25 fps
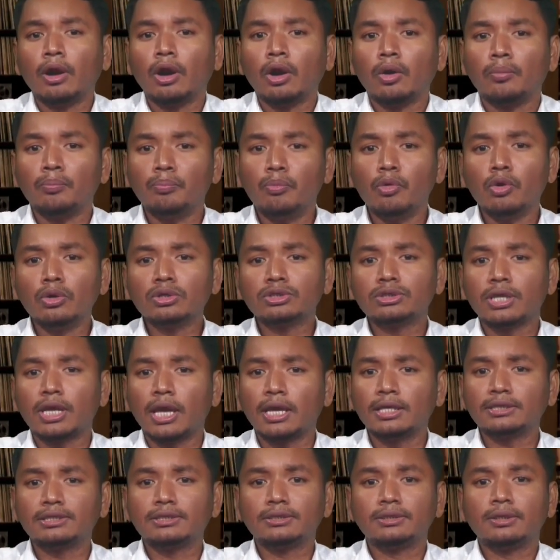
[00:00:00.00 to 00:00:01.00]
Bruce
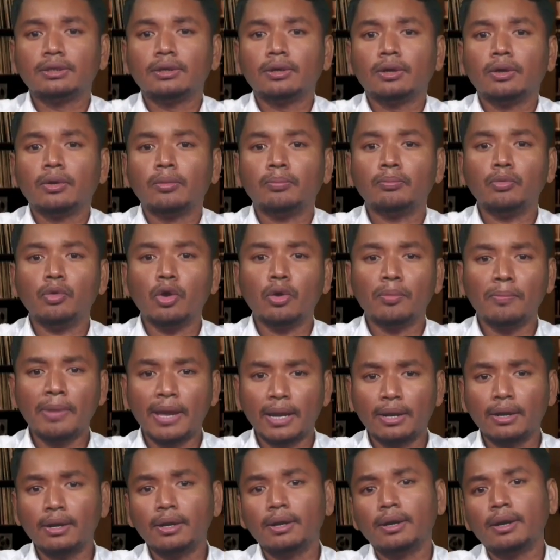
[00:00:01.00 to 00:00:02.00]
S.
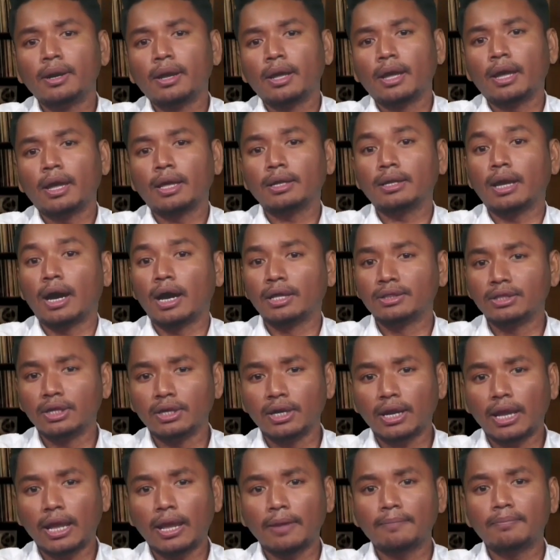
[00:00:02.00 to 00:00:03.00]
Bromer and
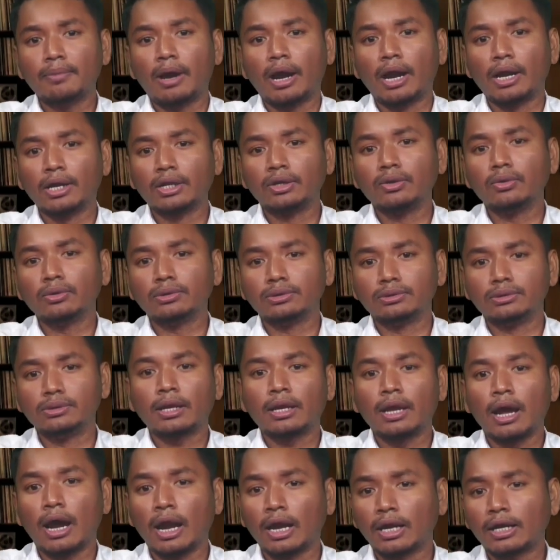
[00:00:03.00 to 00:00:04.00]
others have argued,
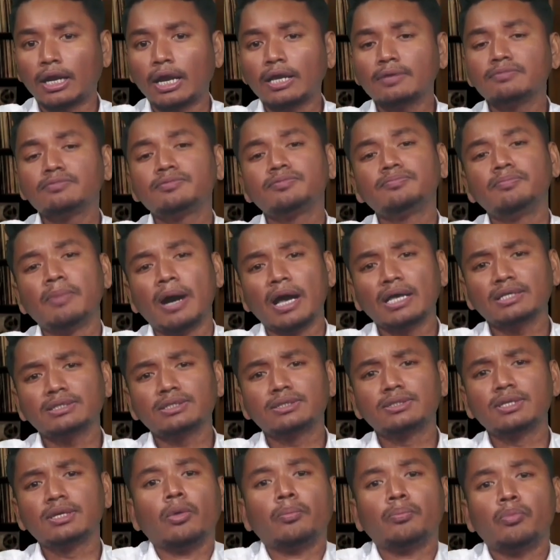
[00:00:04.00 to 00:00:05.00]
archives
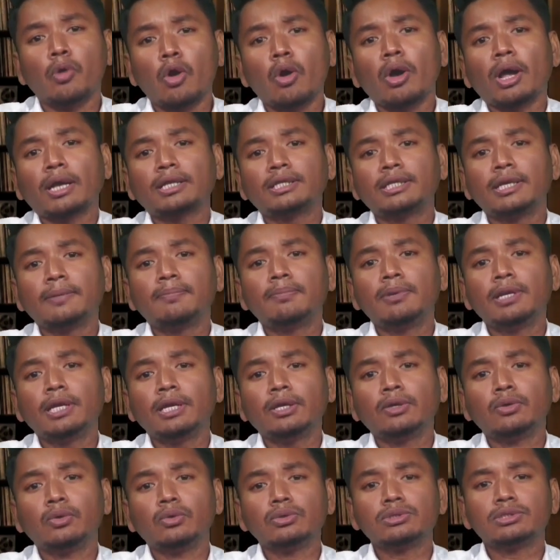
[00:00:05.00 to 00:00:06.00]
must proactively
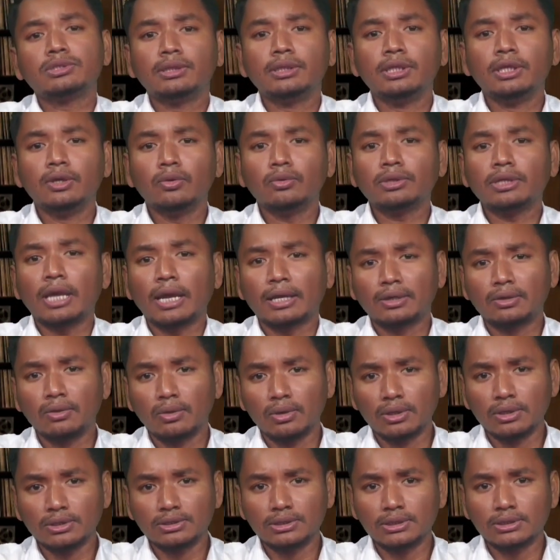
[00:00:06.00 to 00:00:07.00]
use new
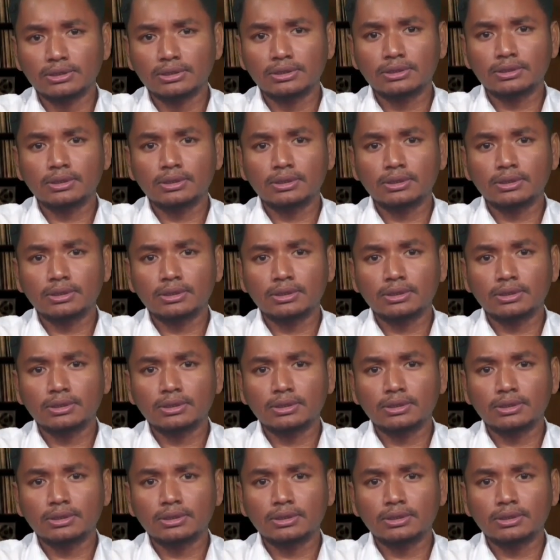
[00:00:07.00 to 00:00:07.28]
technologies,